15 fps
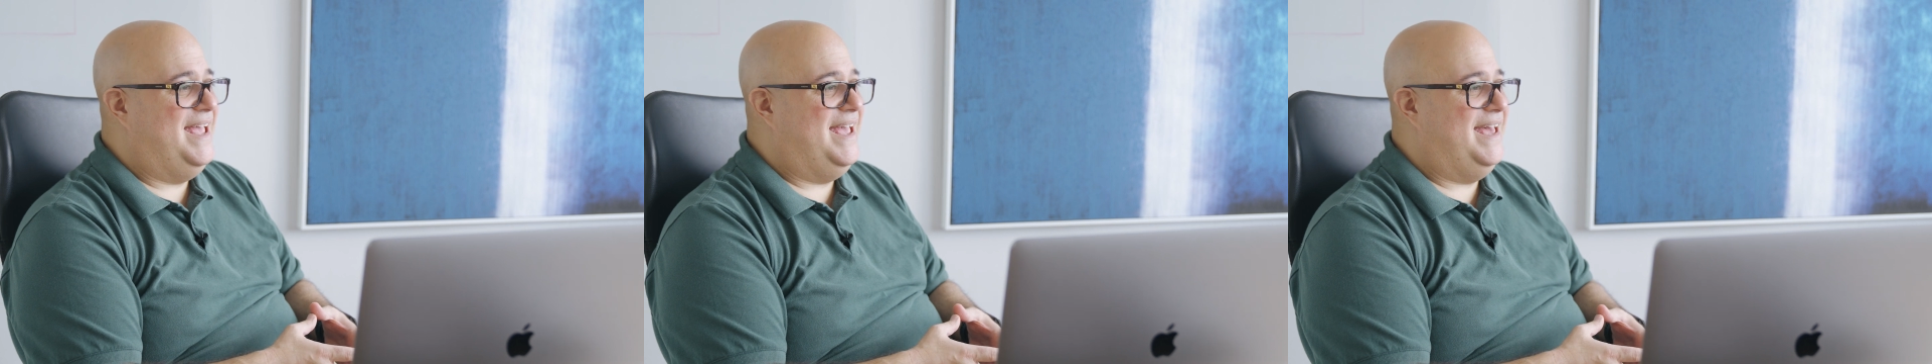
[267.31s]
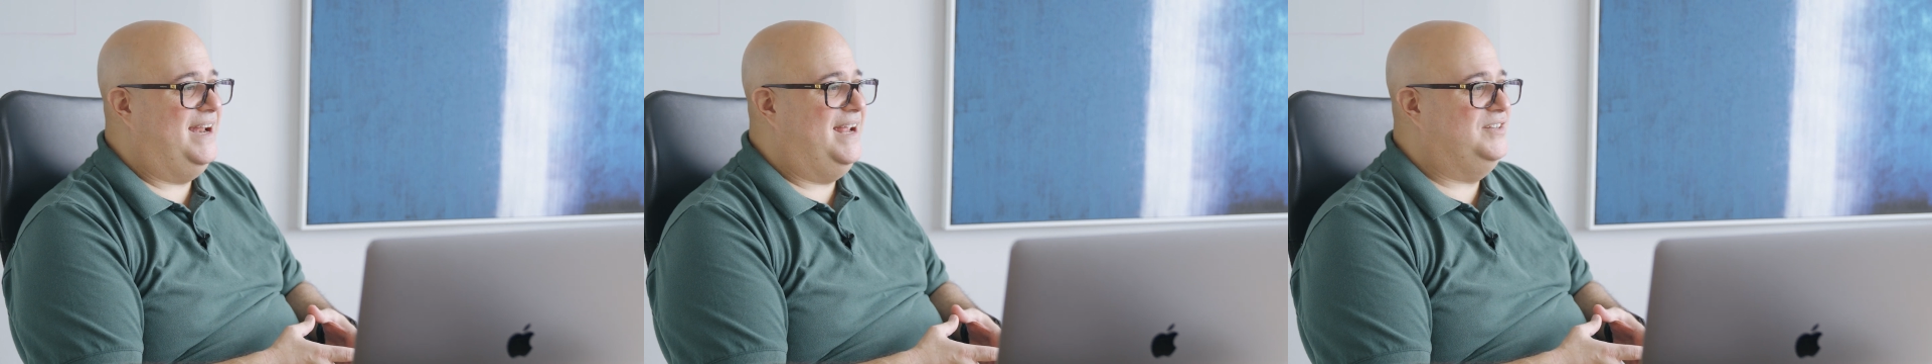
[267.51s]

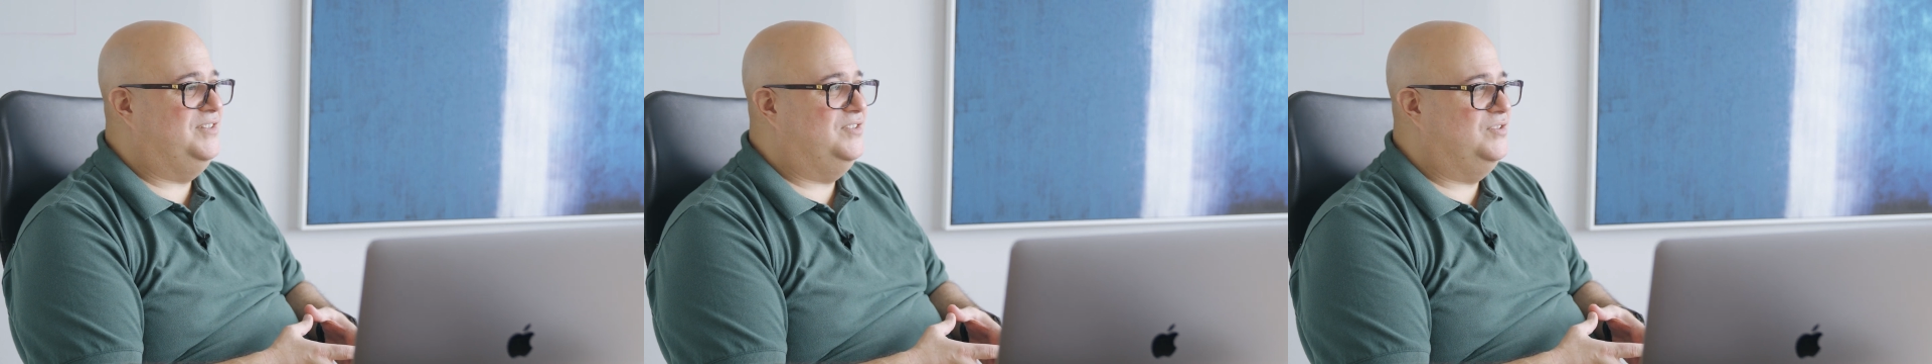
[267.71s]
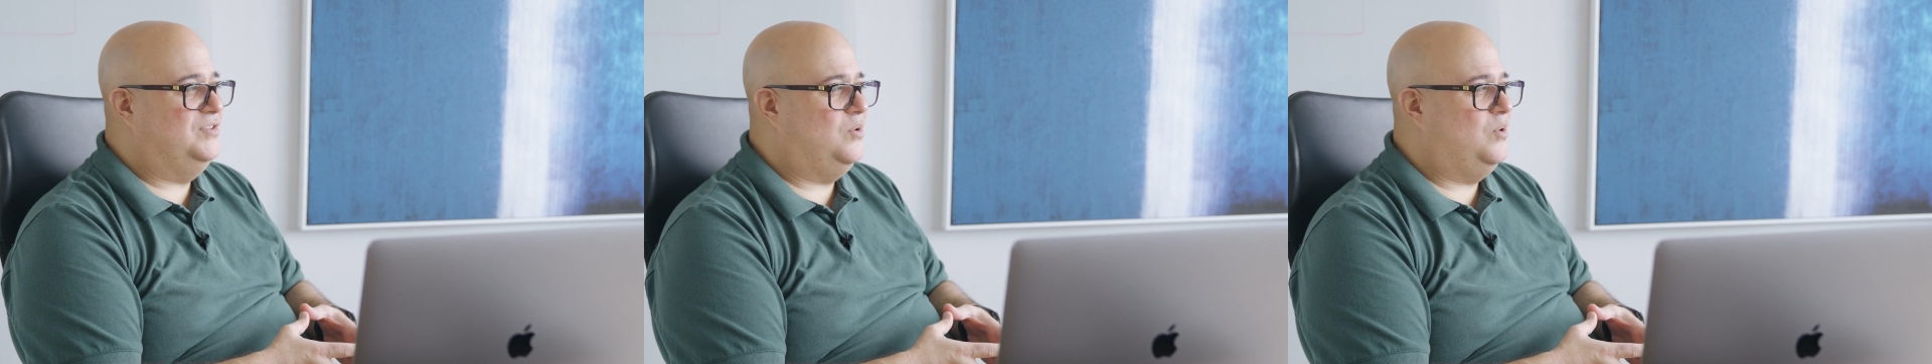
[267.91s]
And I
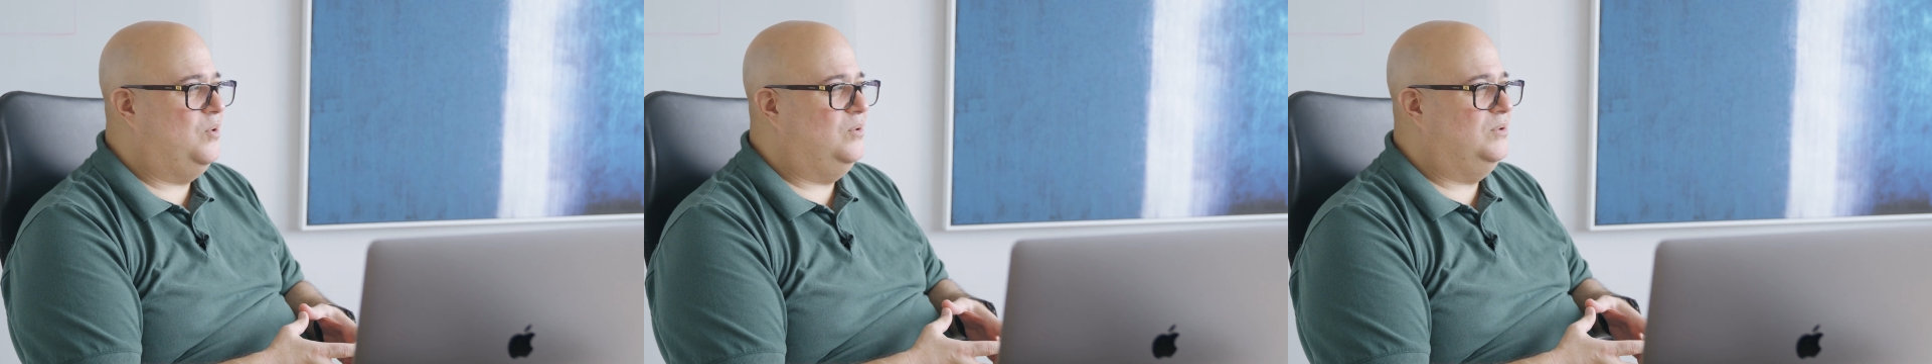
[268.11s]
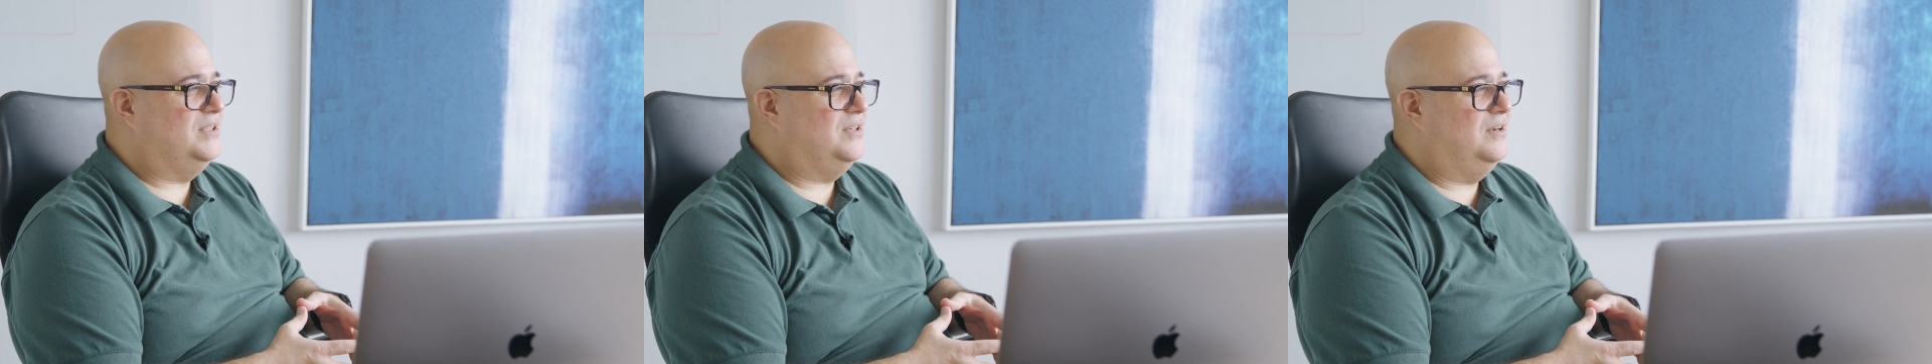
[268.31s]

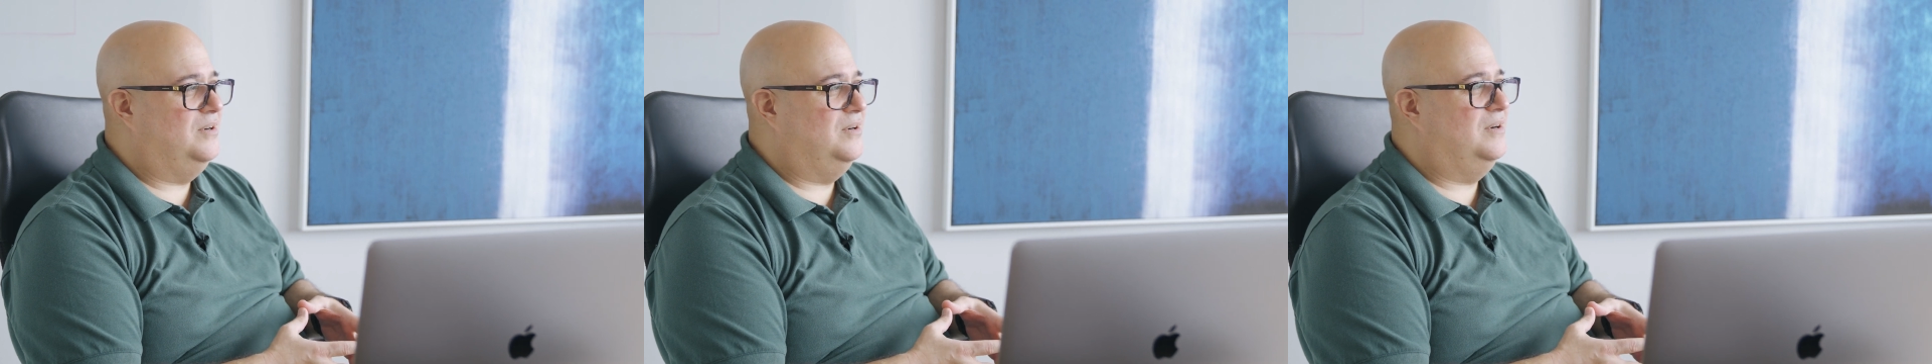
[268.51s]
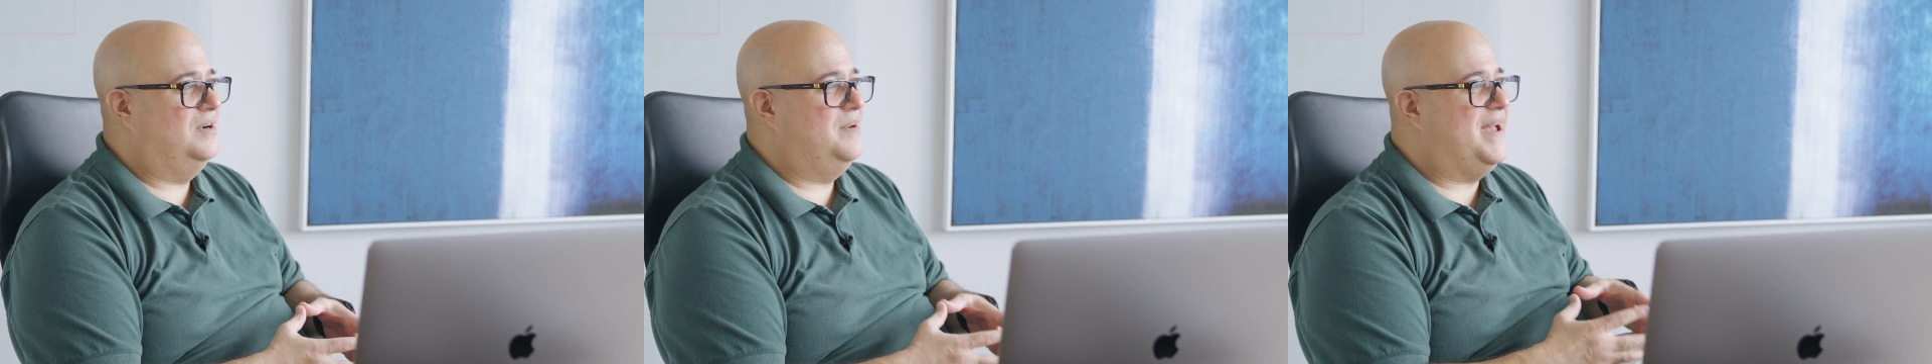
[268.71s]
told
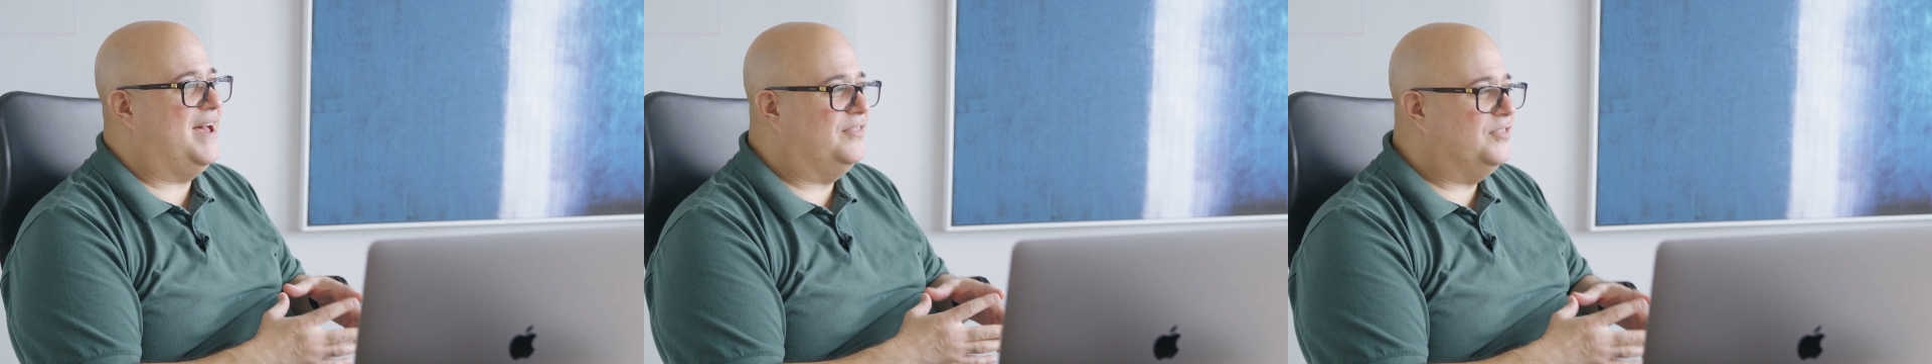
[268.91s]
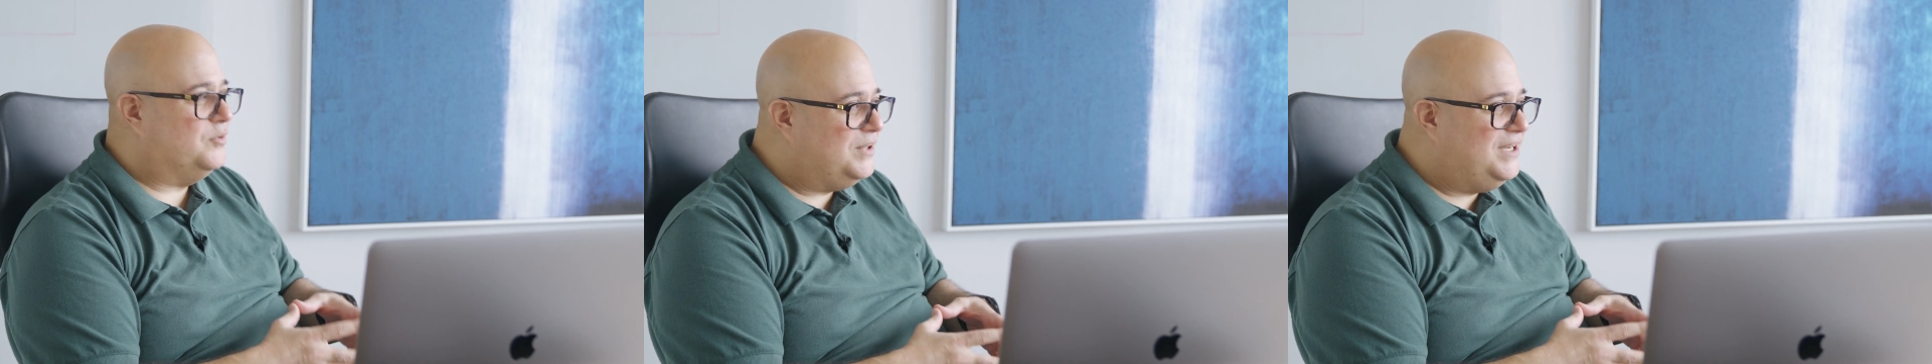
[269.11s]
her
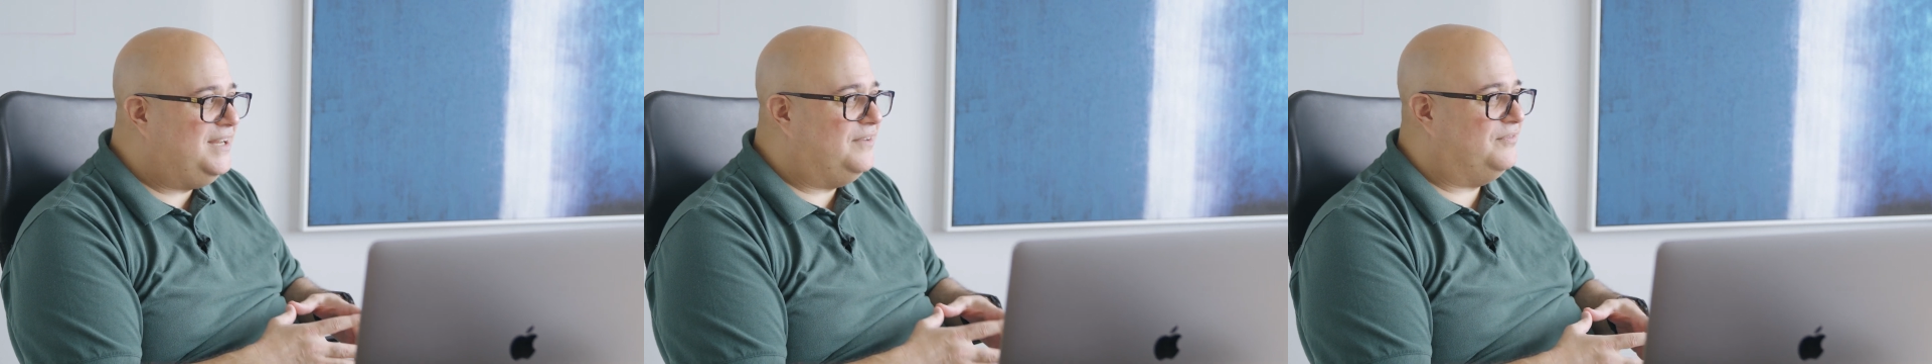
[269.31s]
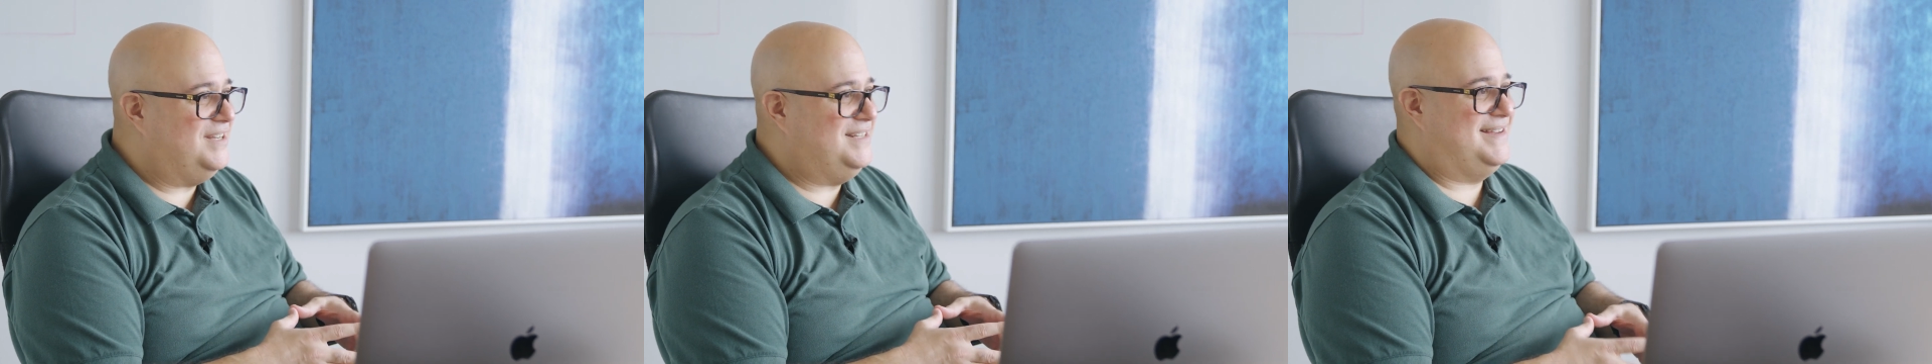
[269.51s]
about 3
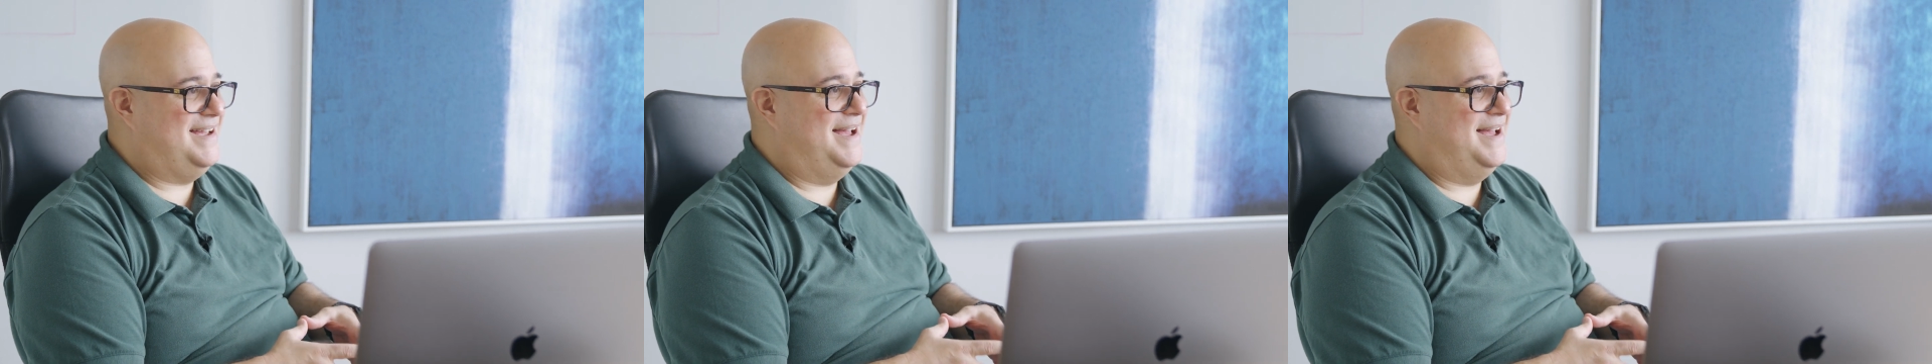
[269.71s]
different